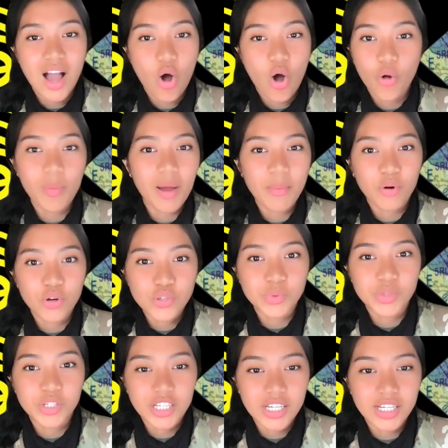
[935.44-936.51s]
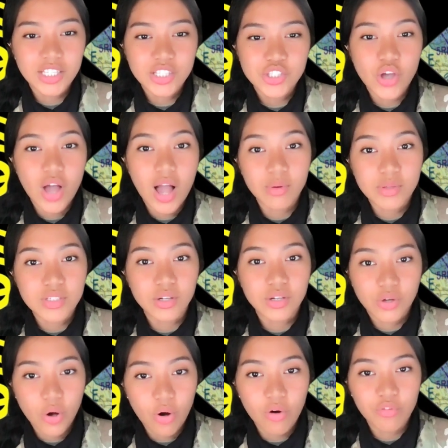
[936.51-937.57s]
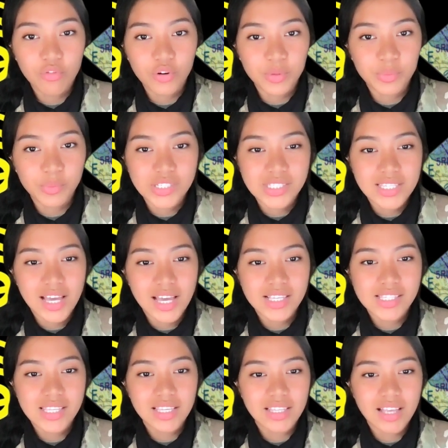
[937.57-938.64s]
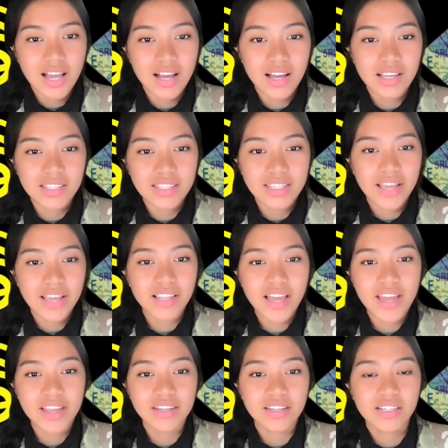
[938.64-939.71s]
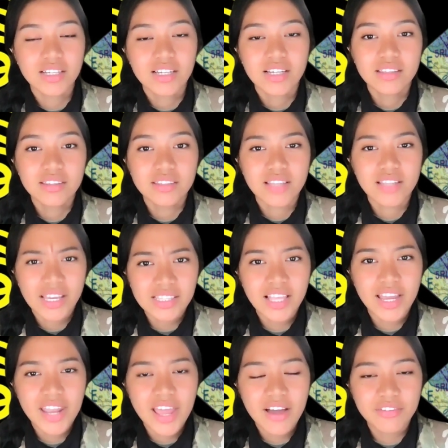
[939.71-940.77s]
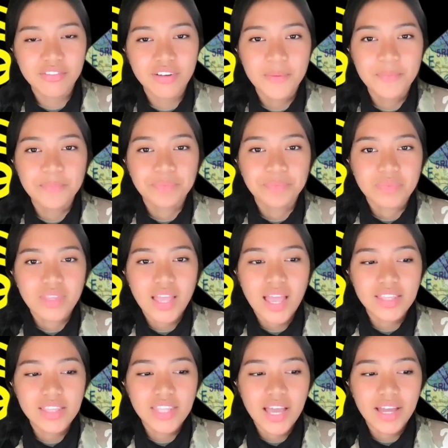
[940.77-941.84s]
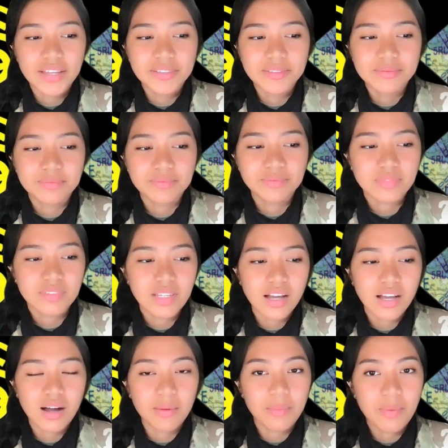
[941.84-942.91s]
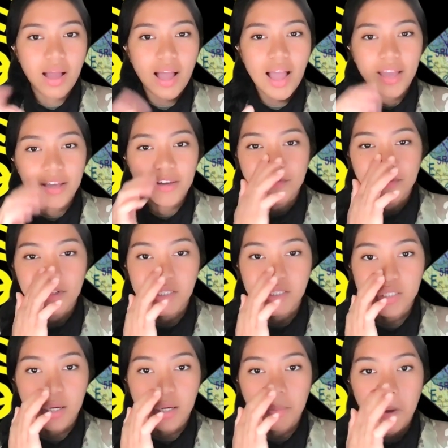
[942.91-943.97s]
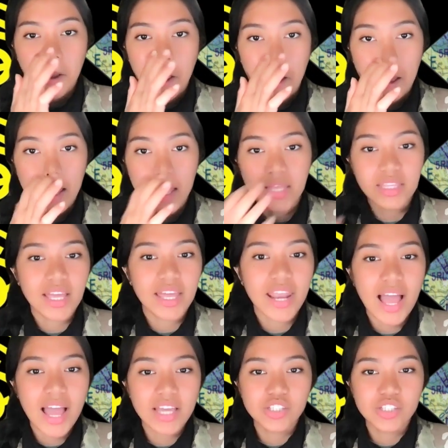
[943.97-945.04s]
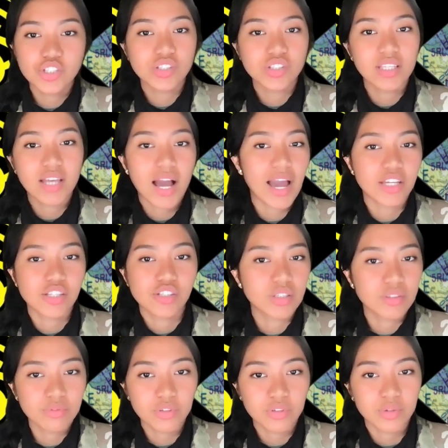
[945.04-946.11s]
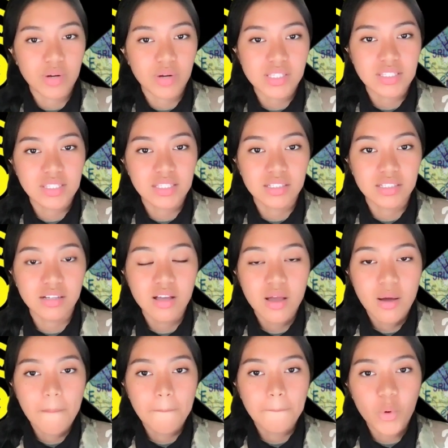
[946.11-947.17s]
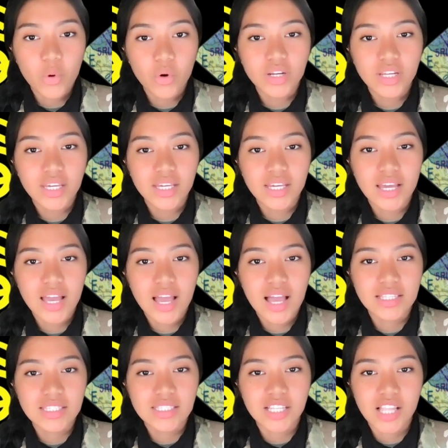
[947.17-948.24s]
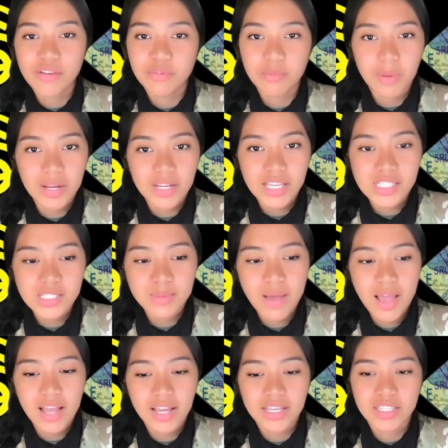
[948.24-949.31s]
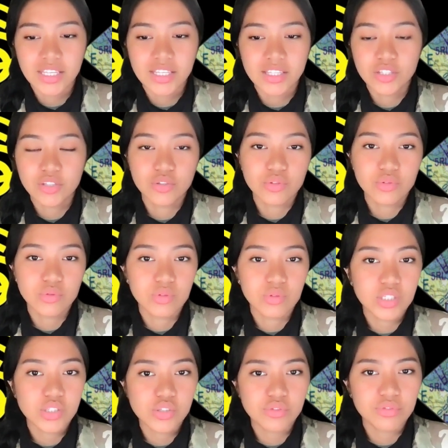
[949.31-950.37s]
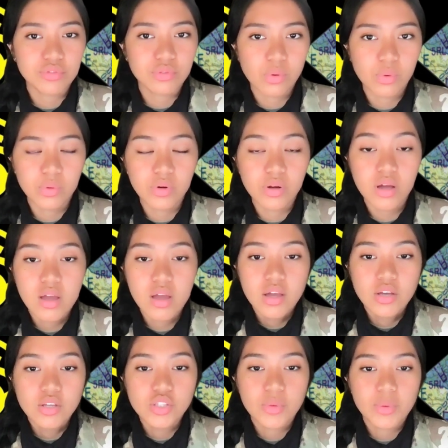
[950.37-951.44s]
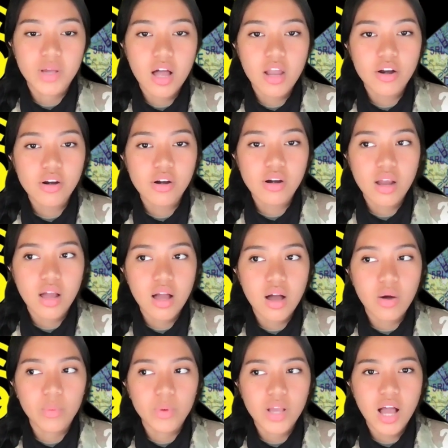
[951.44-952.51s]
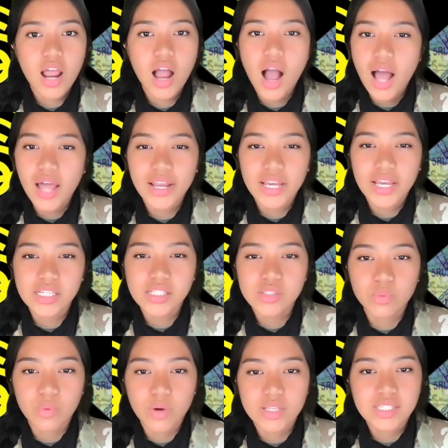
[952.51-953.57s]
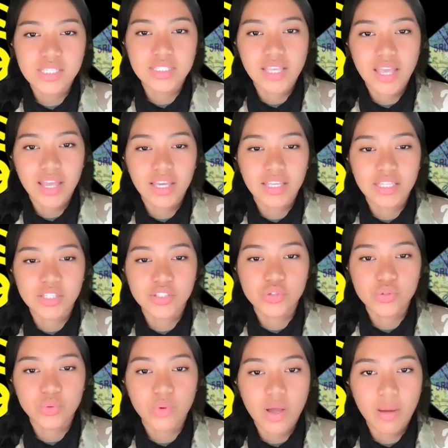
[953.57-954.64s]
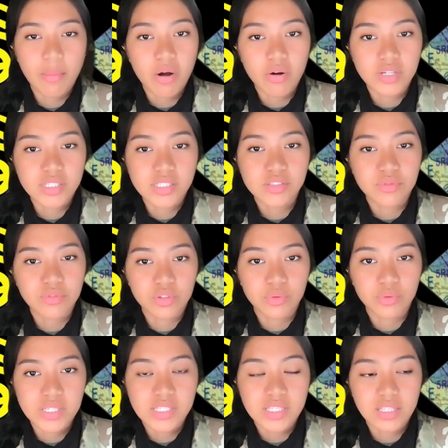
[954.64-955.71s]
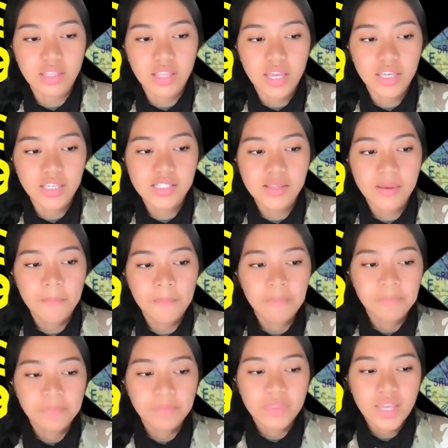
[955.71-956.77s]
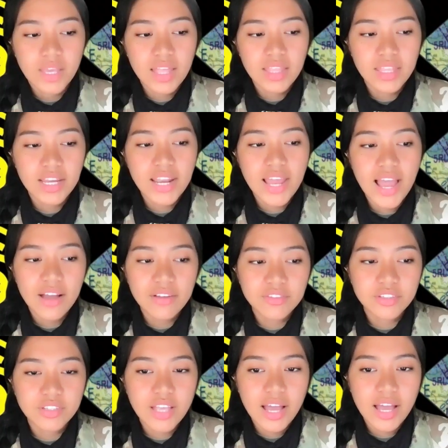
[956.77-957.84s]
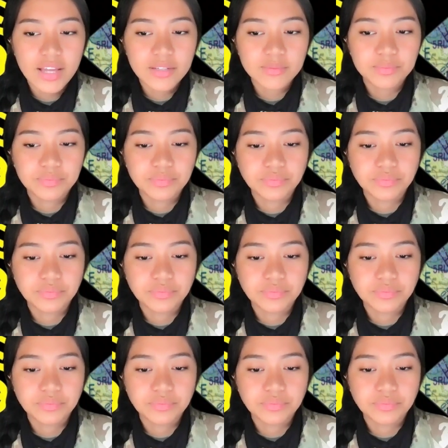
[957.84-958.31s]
all my points were good, so I was a go for the pretest Nightland Nav, and then I finished up, and then I just did hygiene for the rest of the morning until everybody gets back, and then you eat your food. So we got hot A's once a day, and then 2 MREs for the rest of the days. And then after that,